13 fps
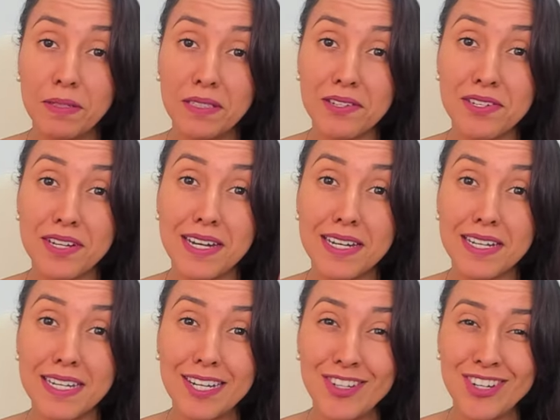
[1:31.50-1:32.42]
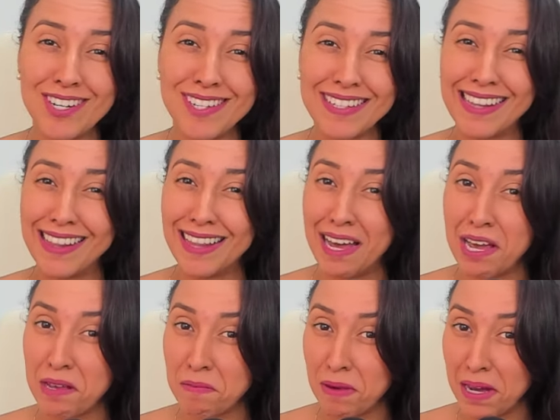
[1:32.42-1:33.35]
understanding teachers
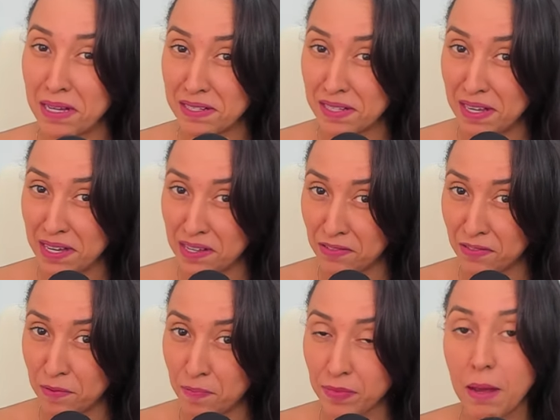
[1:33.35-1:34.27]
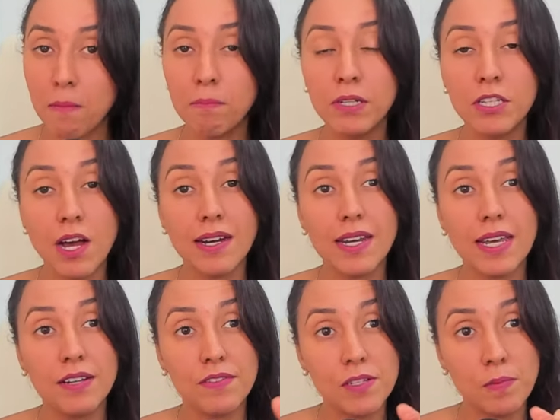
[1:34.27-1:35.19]
like myself, but not
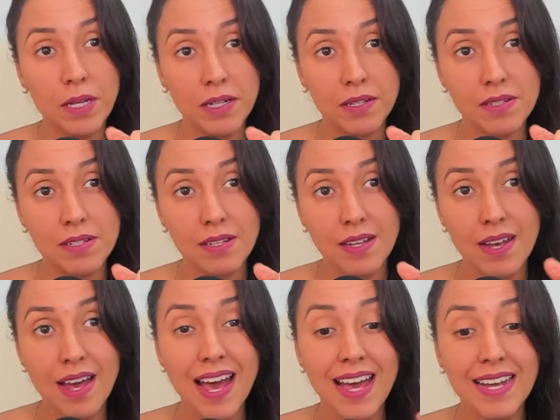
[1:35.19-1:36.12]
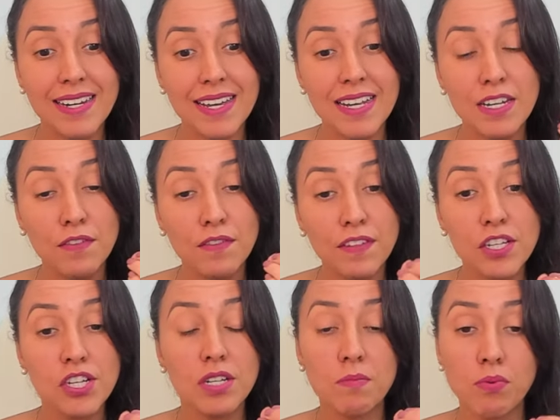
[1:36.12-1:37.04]
native speakers. And an
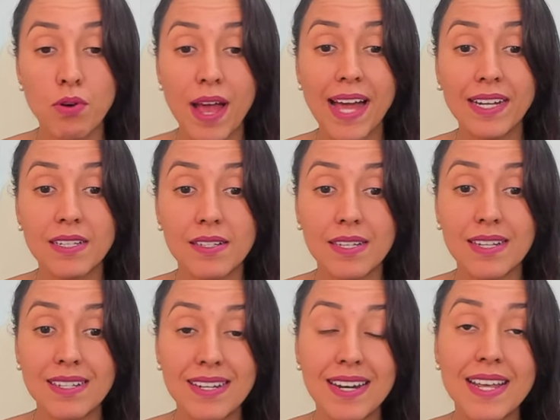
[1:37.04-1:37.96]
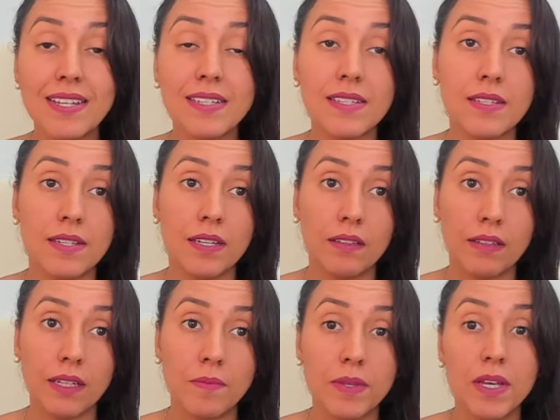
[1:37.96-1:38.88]
efficient practice is
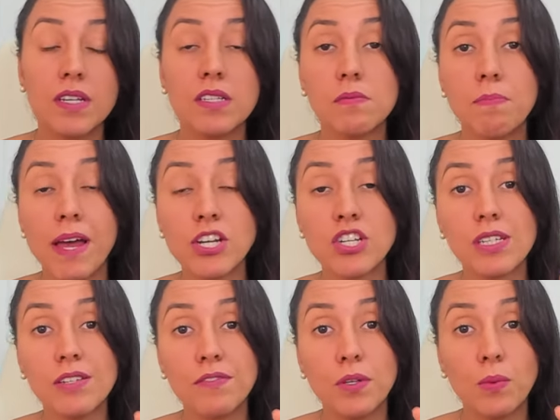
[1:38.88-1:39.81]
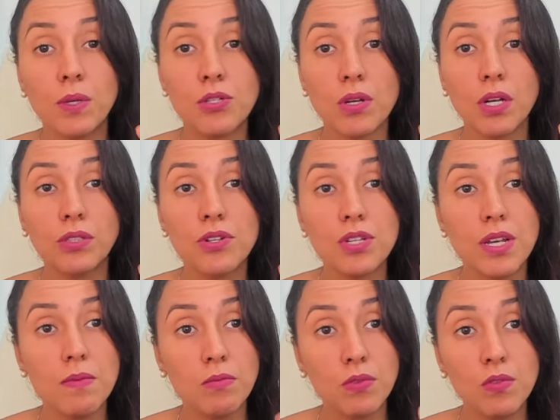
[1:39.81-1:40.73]
necessary, especially if you want to
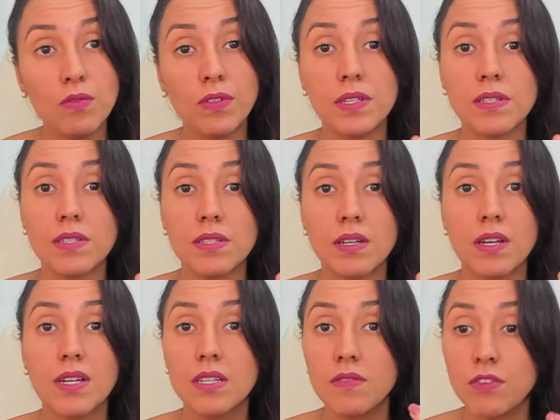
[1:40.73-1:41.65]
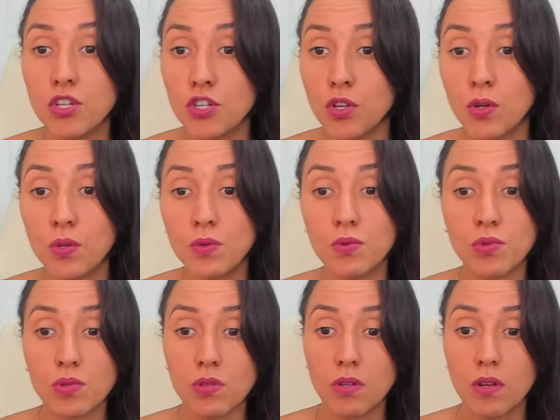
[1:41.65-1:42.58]
understand movies, TV
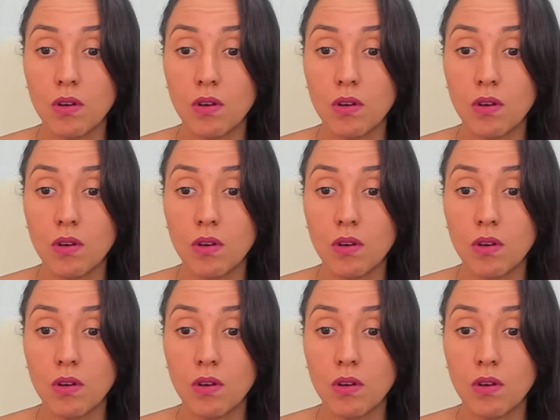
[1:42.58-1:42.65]
shows,